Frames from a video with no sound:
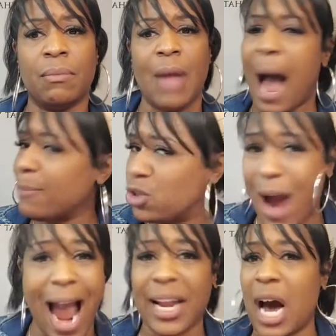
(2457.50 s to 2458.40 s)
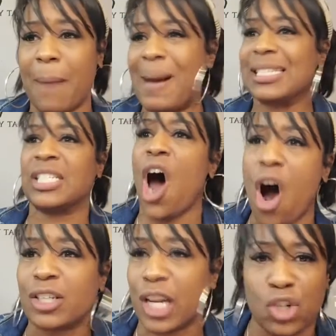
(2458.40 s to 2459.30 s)
I'm dried up. My
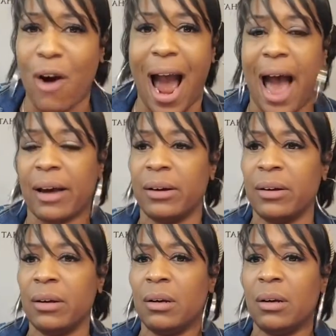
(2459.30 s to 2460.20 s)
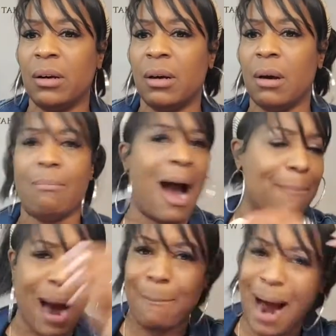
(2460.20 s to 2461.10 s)
songs are dry.
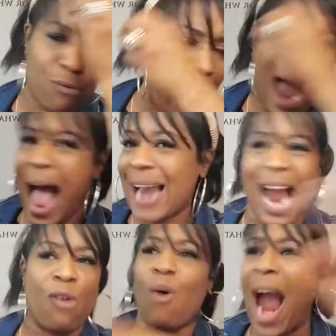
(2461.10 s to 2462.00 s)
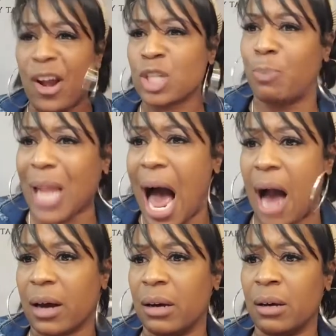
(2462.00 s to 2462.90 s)
I got writer's
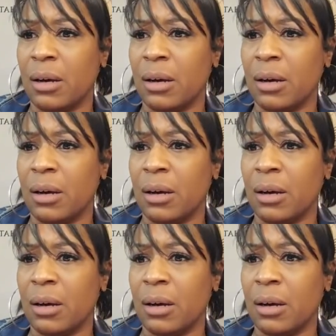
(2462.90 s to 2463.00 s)
block.